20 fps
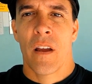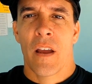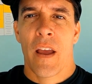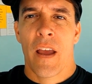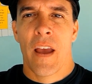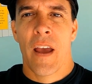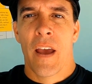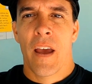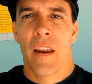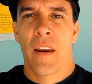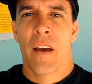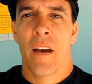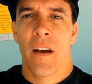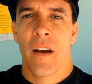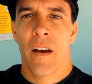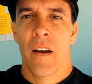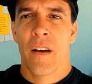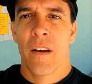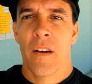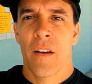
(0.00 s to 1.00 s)
and
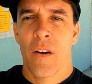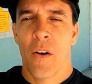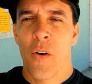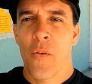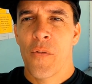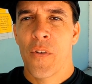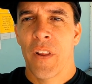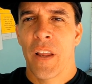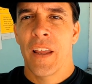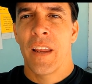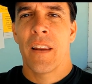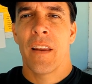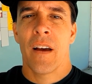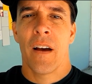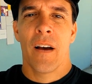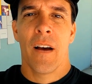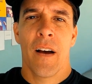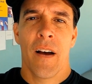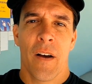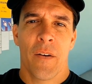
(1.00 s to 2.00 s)
hopefully
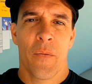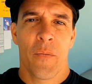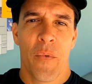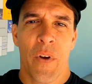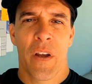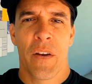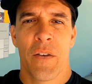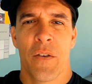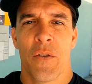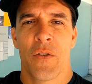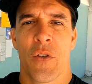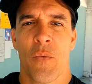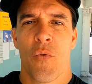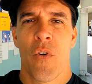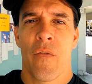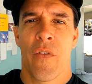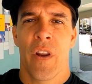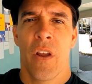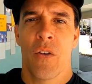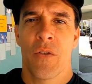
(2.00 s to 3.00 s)
we can do some
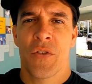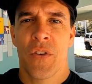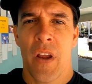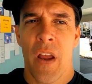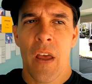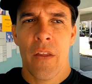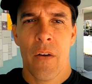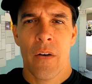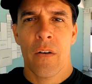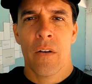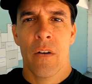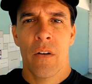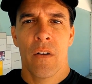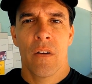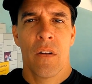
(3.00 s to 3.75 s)
more videos together.